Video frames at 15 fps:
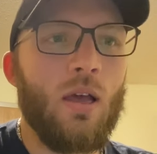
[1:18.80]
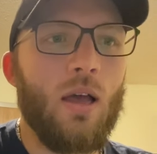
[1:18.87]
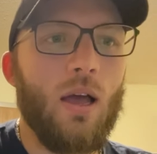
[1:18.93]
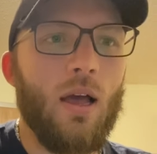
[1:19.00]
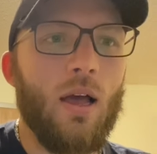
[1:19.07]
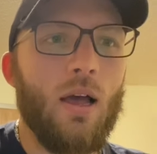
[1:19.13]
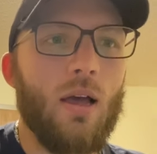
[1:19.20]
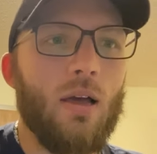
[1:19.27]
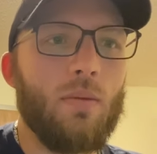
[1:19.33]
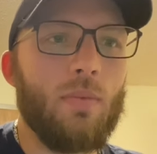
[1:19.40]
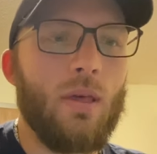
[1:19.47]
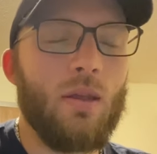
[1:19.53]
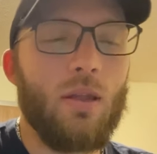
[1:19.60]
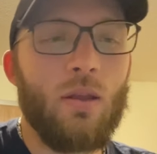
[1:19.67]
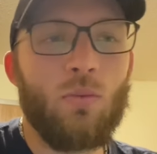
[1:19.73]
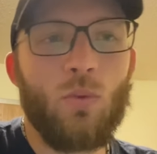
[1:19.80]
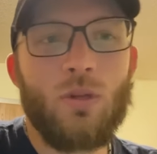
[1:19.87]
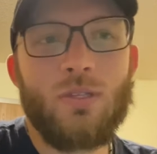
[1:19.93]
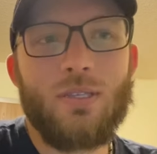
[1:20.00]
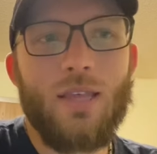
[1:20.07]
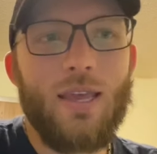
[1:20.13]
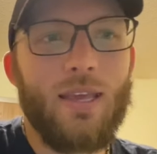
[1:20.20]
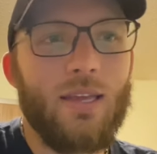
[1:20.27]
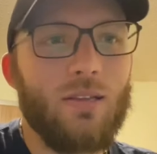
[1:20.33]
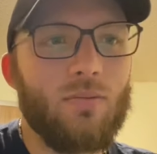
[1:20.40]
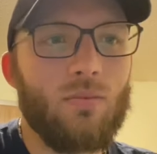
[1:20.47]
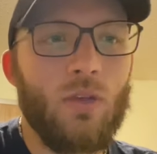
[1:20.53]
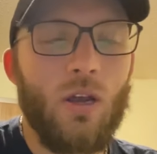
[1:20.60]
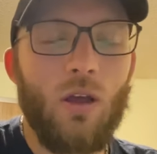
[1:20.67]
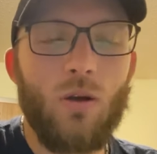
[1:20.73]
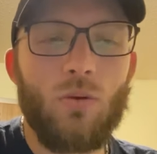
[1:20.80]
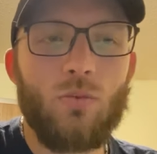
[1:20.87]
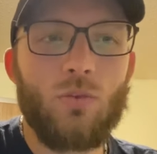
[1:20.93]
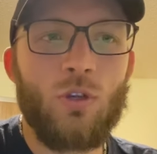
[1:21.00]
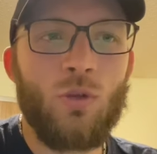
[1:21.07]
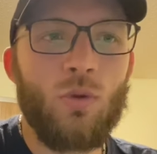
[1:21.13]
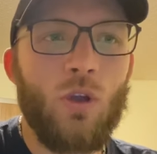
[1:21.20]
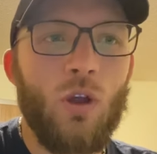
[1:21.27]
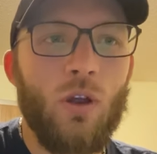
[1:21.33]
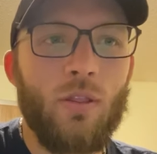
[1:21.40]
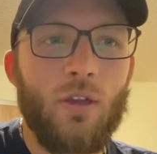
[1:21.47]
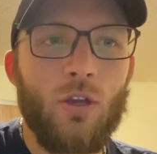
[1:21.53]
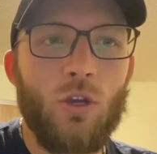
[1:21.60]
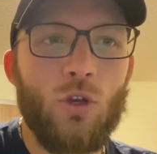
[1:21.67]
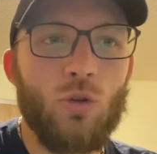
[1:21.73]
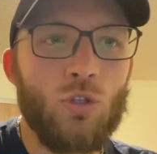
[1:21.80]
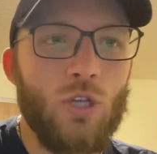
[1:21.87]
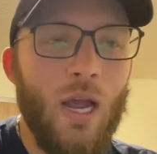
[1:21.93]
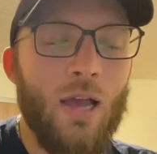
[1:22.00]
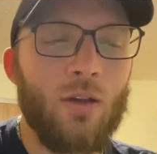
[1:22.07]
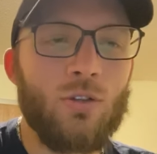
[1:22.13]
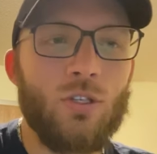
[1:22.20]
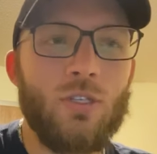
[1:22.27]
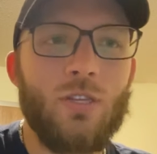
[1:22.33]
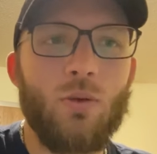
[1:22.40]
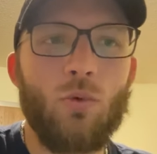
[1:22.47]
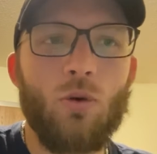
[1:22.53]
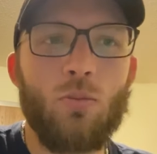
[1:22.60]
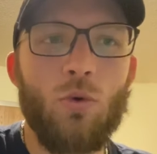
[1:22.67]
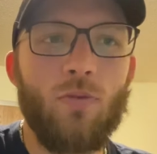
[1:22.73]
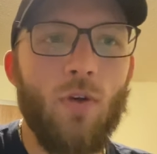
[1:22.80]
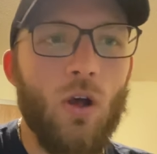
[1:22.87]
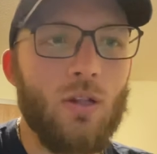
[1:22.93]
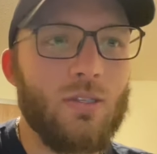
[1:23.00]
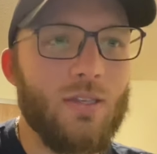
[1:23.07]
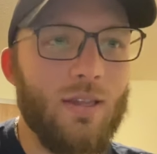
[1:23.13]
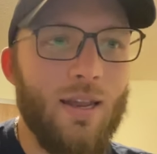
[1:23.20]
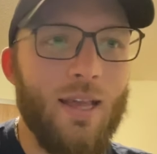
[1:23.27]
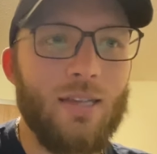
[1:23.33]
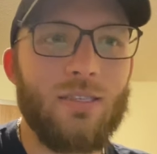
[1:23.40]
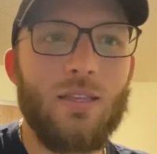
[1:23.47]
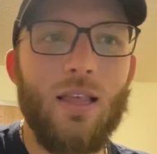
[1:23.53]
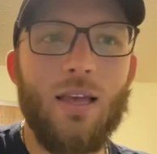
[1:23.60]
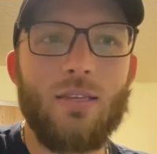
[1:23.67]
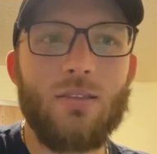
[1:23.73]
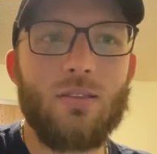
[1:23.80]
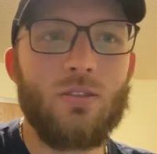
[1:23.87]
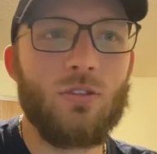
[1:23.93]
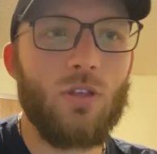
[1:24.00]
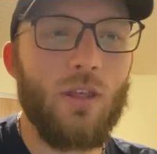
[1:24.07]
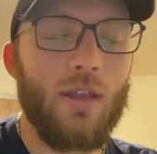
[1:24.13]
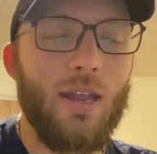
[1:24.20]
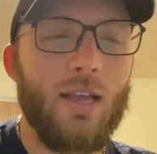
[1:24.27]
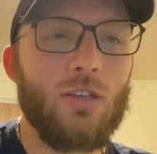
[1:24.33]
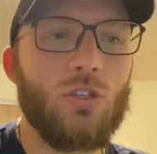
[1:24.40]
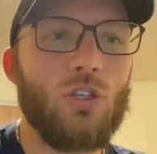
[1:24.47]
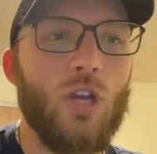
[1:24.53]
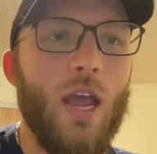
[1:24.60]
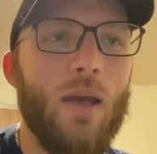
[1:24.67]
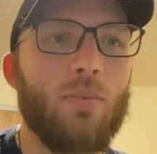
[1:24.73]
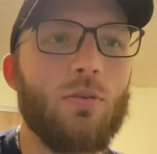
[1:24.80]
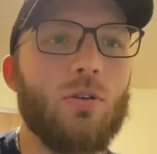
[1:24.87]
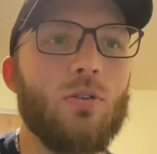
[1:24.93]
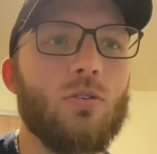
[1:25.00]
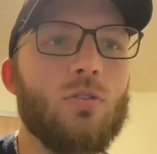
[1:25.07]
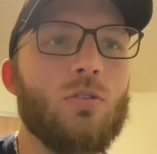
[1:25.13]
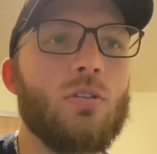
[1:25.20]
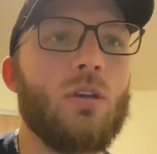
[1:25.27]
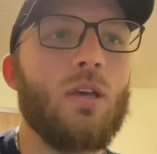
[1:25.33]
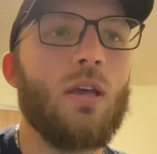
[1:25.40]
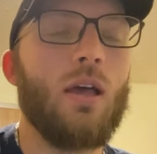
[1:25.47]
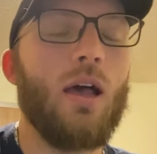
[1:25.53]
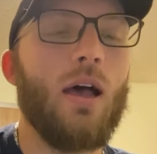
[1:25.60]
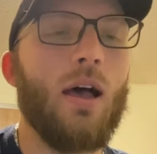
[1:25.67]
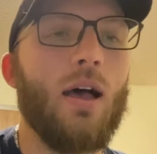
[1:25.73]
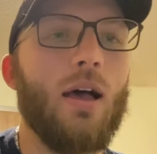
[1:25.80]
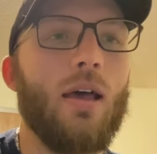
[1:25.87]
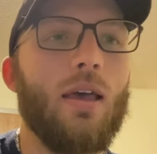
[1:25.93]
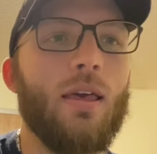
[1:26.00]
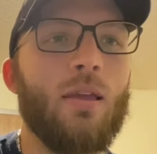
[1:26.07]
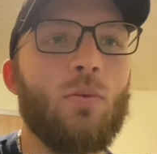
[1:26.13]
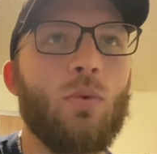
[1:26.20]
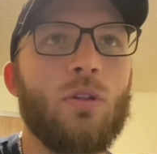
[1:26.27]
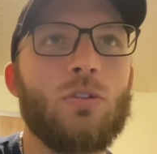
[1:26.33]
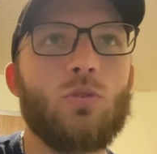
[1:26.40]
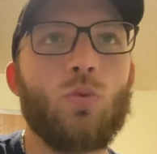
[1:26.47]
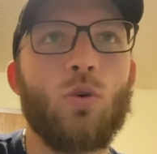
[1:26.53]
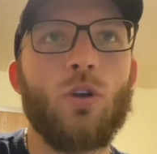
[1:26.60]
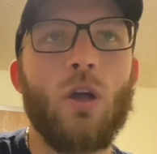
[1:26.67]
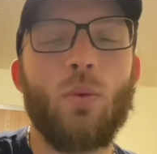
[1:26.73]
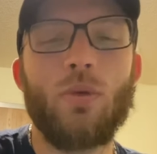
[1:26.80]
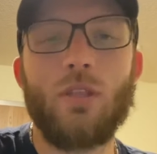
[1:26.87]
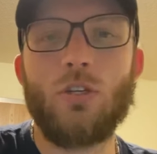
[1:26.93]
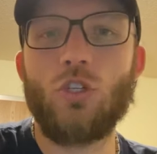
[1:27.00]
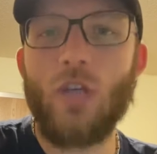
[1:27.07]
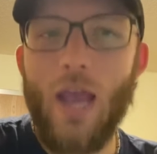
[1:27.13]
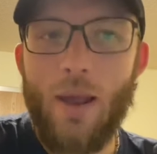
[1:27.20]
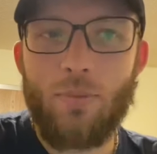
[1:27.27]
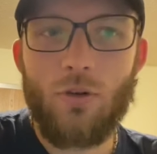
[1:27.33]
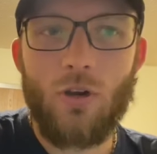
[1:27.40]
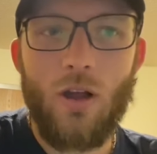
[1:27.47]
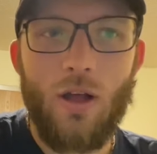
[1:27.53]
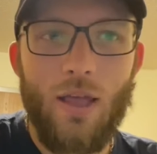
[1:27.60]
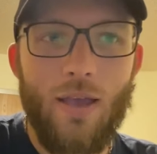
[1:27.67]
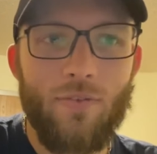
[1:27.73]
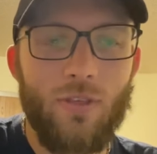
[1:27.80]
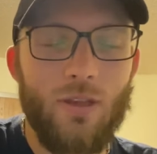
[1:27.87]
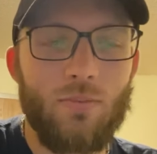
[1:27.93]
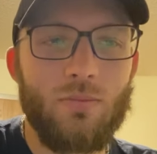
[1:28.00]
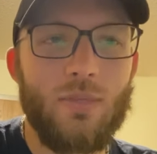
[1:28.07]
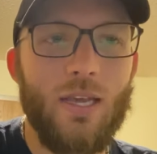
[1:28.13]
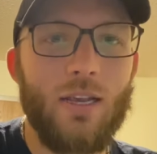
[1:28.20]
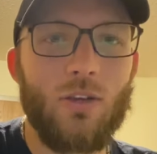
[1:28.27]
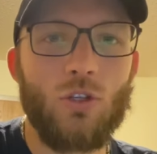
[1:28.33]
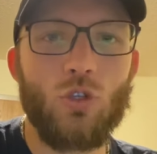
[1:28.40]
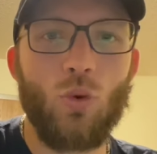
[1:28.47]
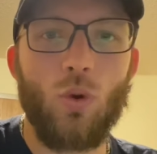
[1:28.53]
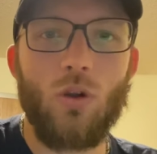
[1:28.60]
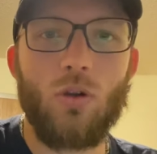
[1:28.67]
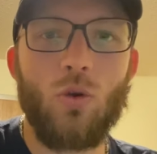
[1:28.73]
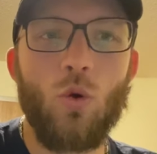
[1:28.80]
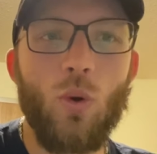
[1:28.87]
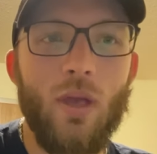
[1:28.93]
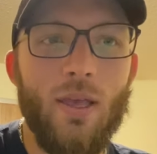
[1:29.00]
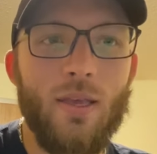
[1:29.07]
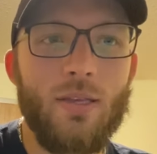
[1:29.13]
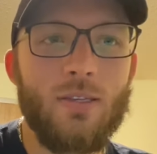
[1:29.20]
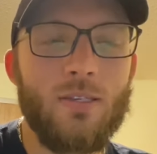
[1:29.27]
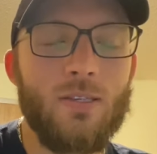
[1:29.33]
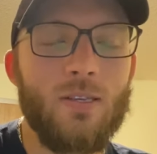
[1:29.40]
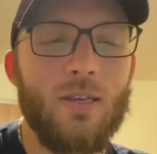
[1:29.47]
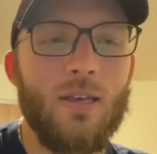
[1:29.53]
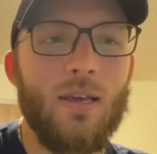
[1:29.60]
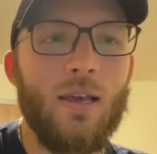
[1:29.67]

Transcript: And once they, do good on the Kahoot challenges, then we'll move on to the next lessons, to the next chapters. And once we're done with the chapter, I'll have them take a short quiz.